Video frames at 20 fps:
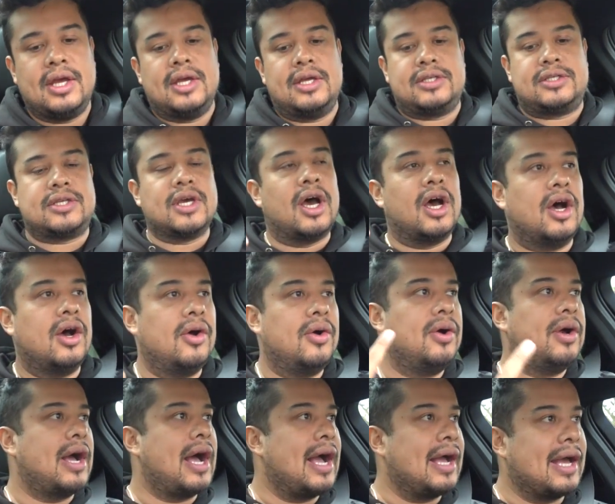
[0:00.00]
So
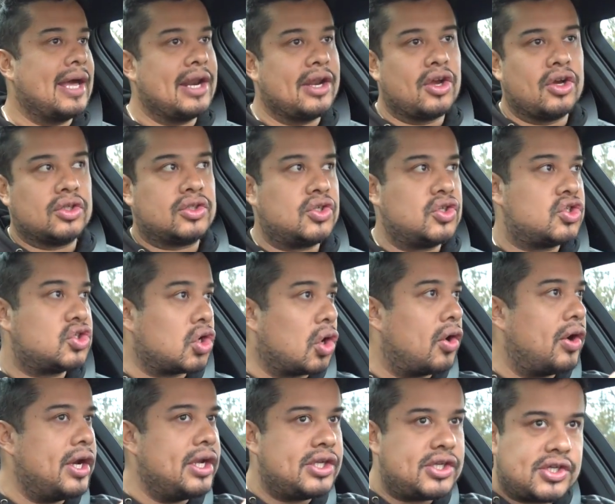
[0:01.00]
I gotta go to
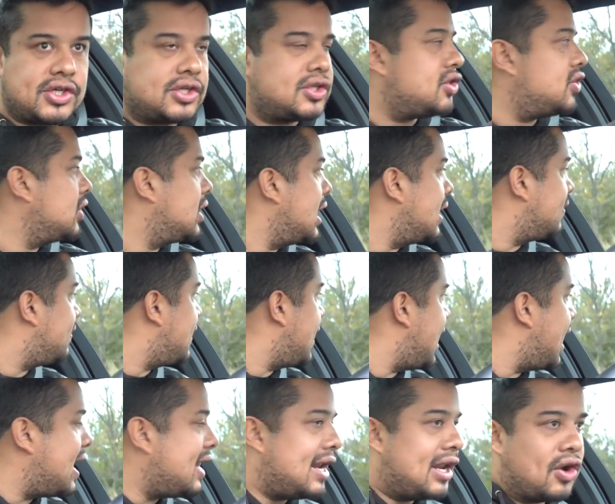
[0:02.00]
storage to get
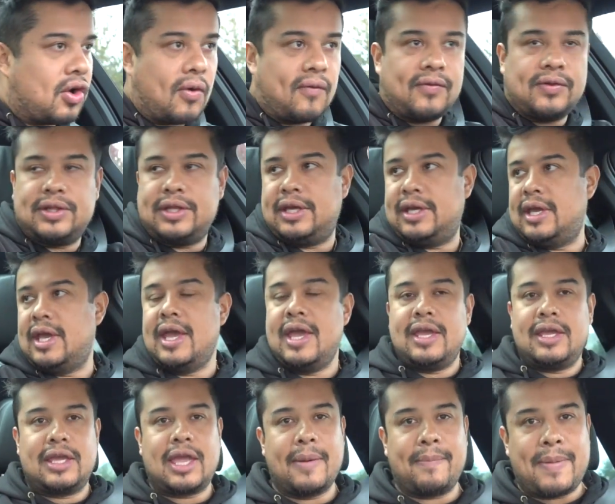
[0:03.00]
that and hopefully
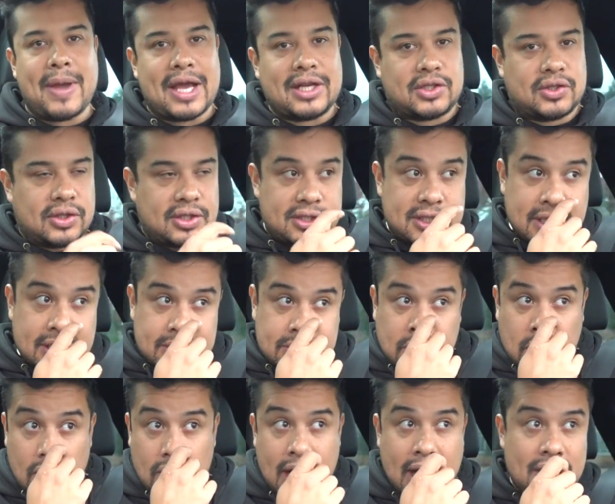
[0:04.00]
get back to the
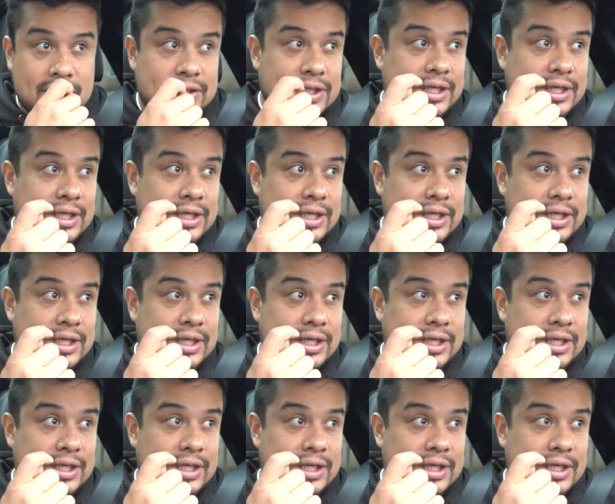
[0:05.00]
CSGO house